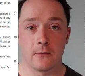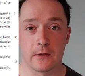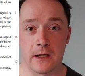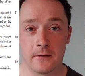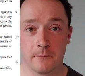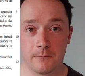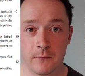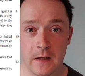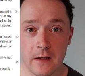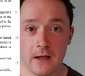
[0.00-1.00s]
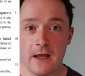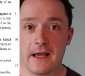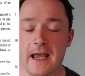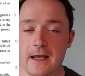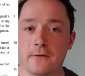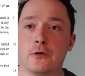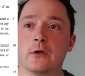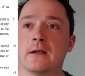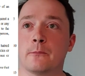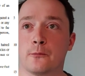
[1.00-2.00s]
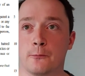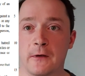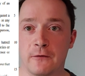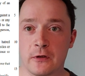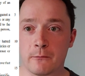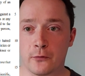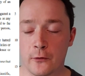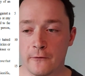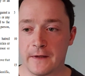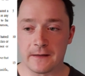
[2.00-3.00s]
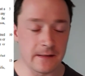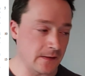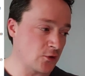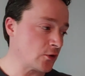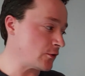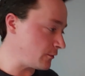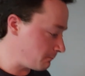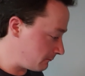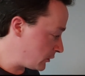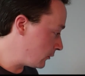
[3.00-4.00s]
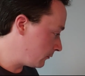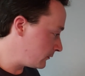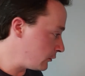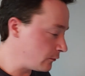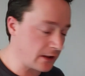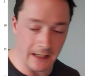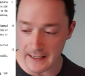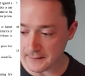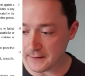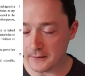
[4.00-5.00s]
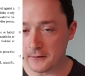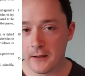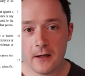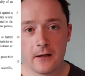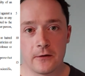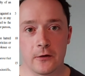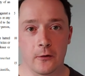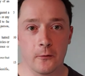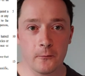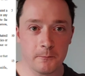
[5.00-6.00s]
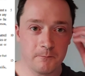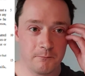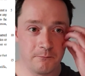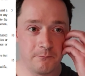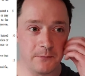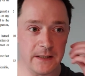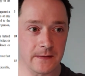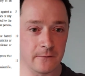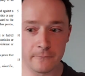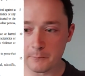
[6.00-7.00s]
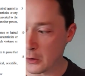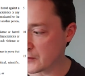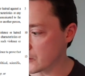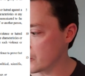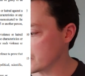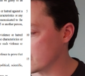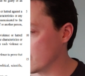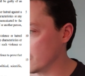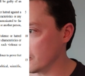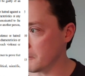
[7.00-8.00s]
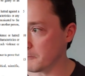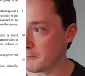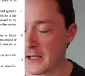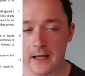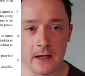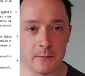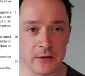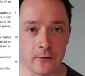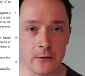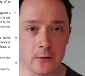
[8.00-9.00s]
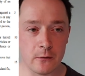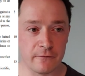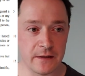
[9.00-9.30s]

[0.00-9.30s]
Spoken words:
Okay? Again, if you can prove that this is just, you collecting, bits of posters or material or